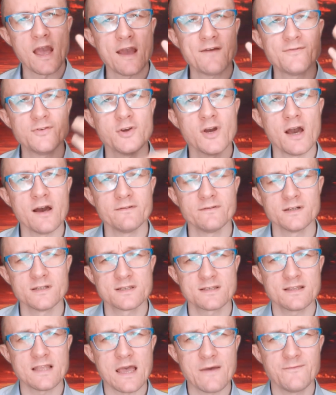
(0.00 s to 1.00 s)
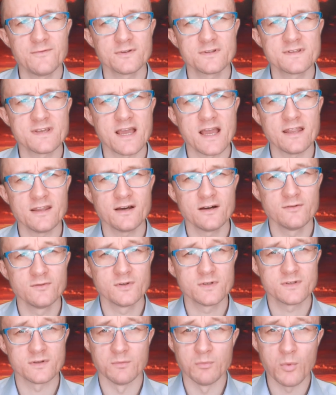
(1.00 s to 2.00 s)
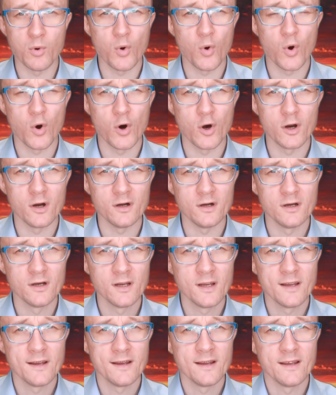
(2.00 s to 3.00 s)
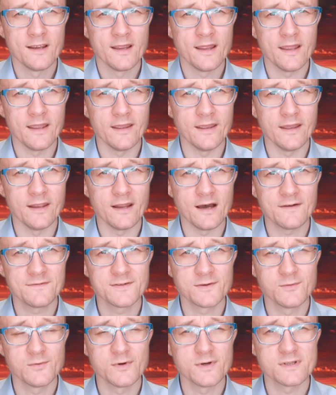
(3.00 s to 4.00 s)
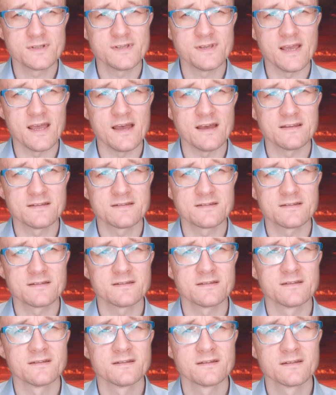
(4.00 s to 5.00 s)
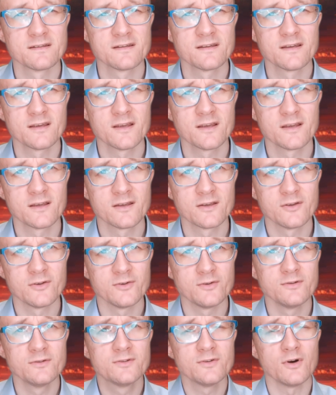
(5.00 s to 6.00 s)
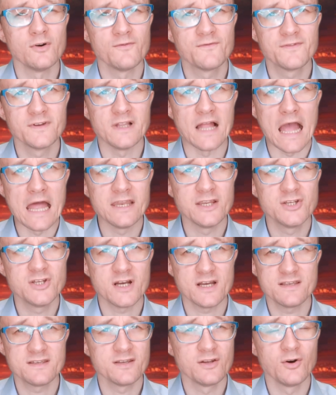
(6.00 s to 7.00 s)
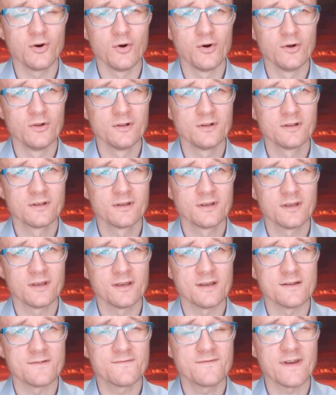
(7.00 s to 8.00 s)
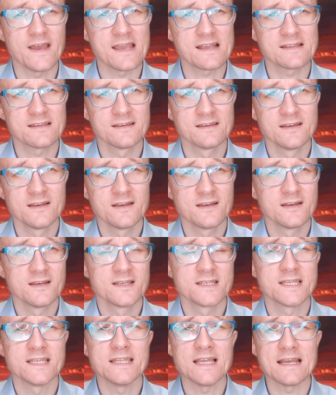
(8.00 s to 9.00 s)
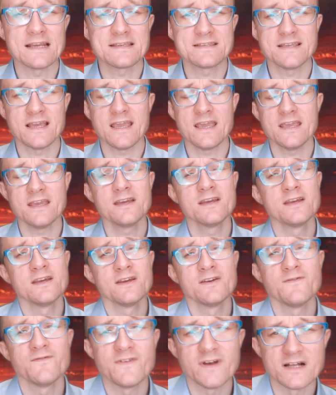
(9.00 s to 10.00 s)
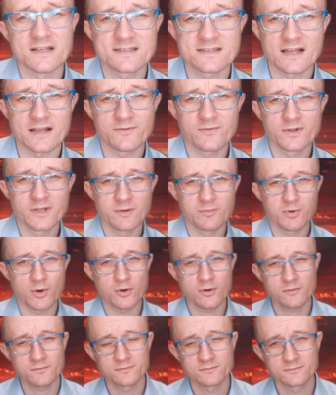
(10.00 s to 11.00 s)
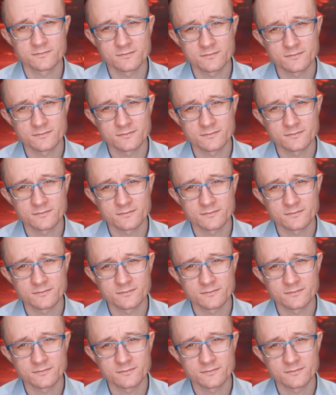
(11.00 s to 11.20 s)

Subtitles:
have you ever slept for 10 hours or more and afterwards has you don't feel energized at all? In fact, the next day felt like really broke.